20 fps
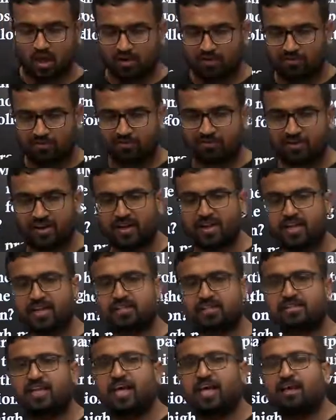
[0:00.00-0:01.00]
One
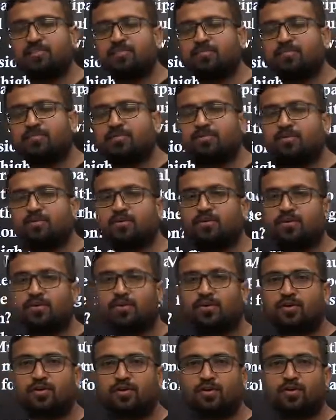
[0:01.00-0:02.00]
exam
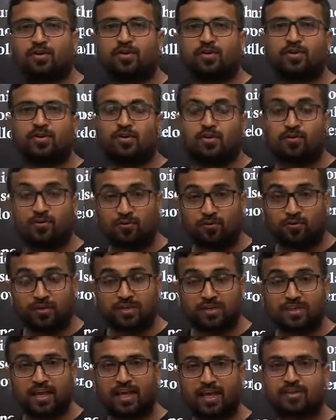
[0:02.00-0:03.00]

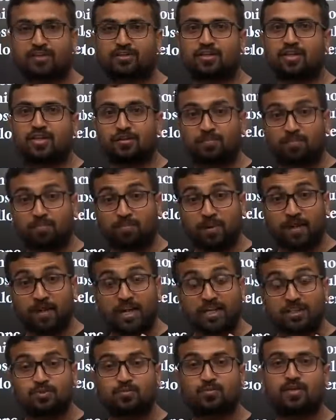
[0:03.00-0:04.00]
which actually
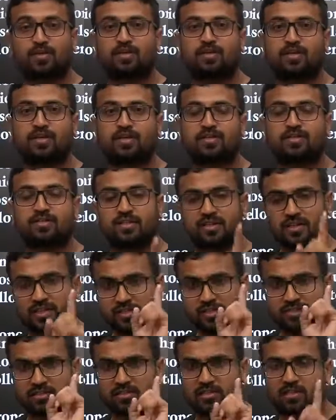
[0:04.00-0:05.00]
plays with this
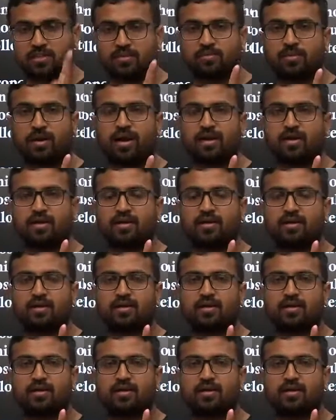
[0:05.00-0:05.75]
is GMAT